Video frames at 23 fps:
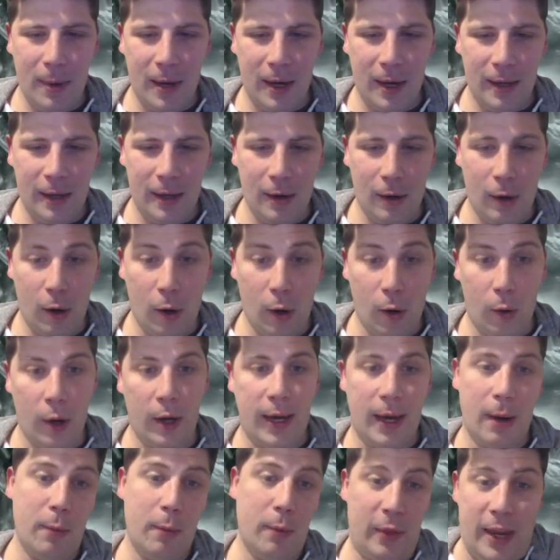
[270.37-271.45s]
but oh,
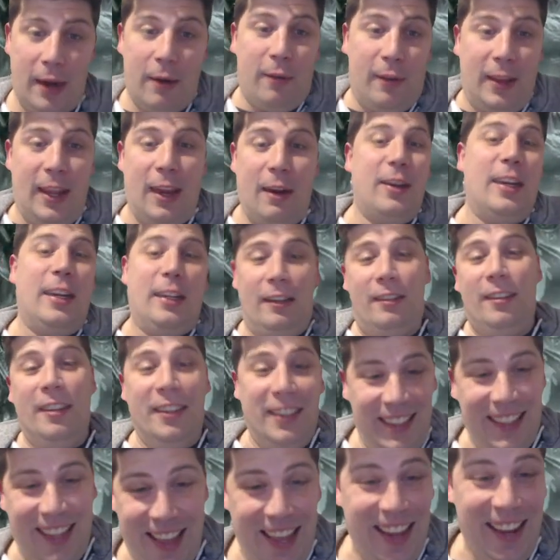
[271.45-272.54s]
okay. Well, there it is. There it is.
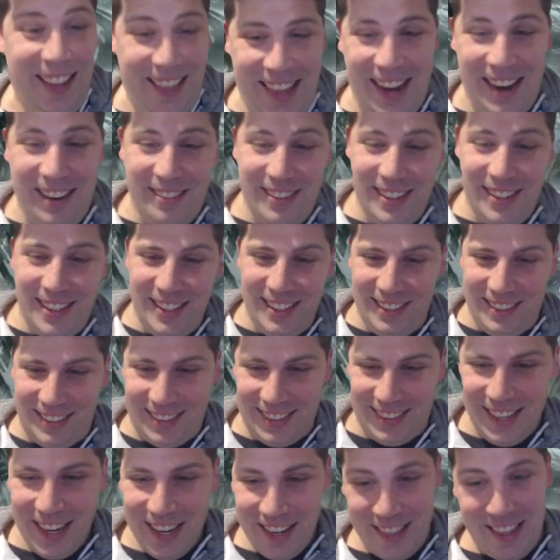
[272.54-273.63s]

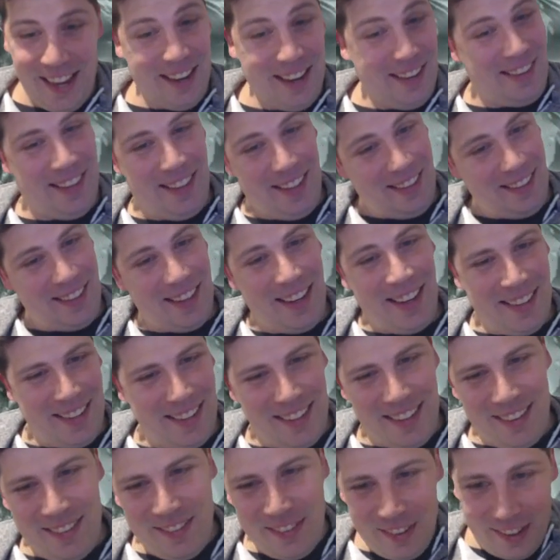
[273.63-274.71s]
There's the shards
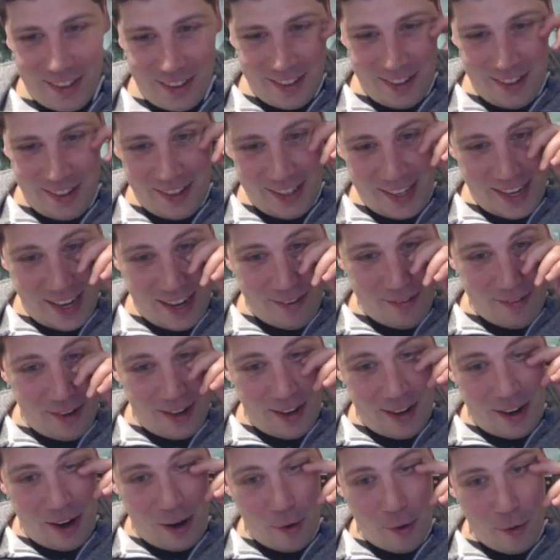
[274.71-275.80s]
for it. Okay,
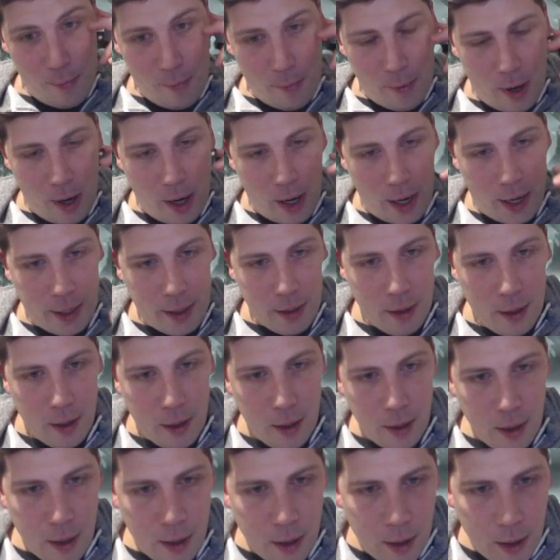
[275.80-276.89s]
well, oh my.
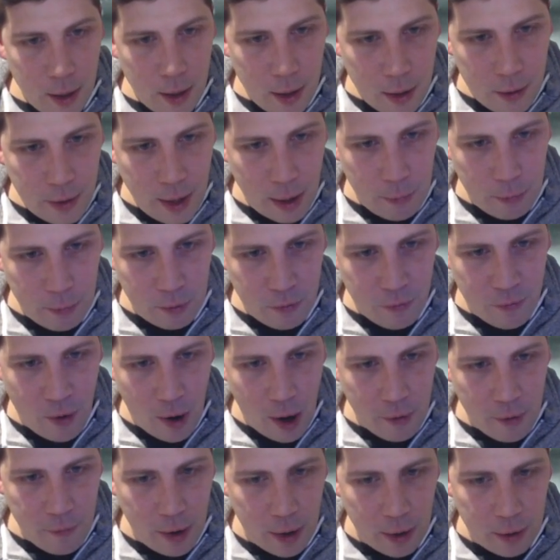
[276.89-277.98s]
That was
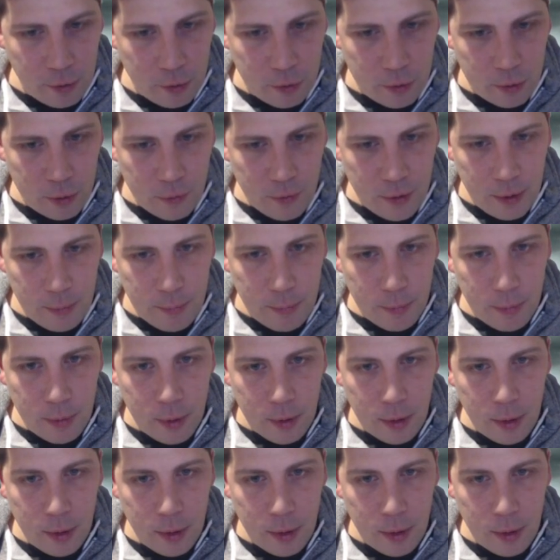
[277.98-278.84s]
500 of him.